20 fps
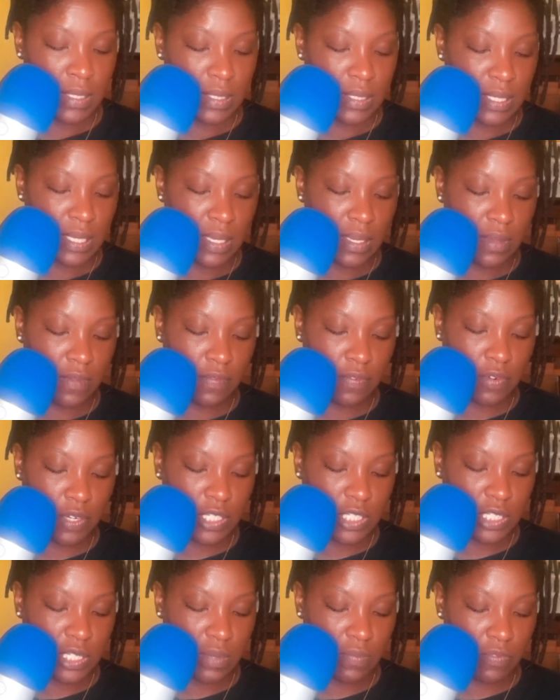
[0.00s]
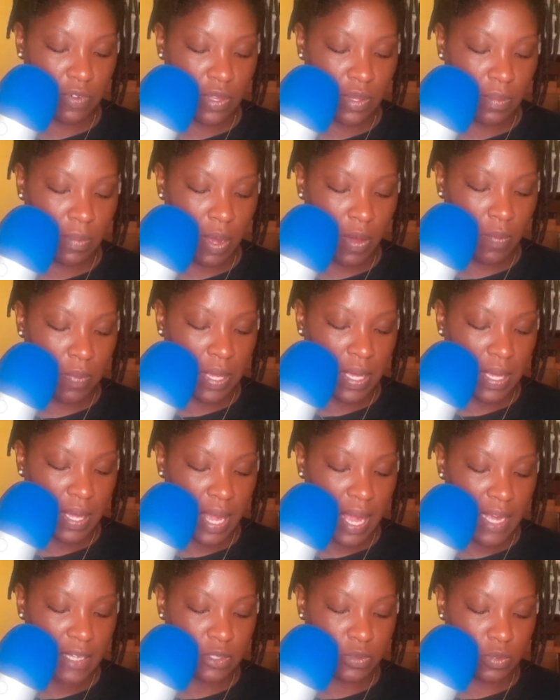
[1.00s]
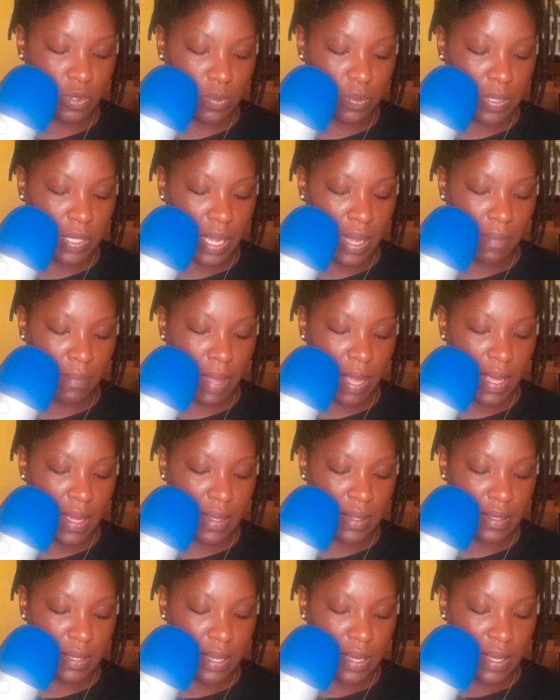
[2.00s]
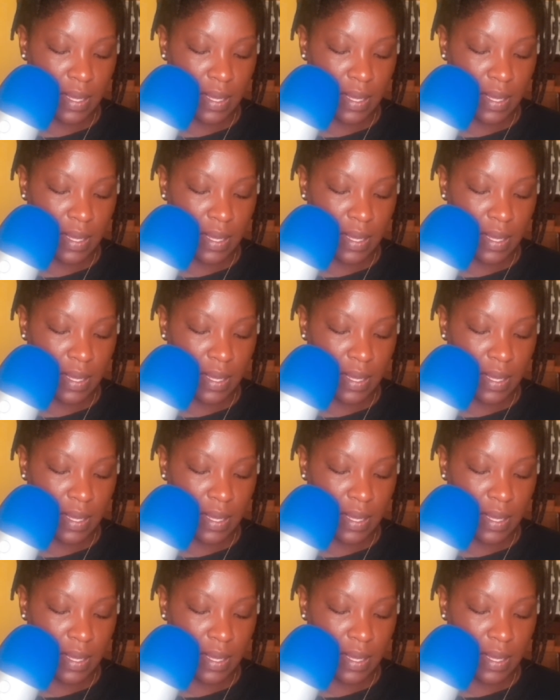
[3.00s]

Seeking friendship for the moment, casual playmate.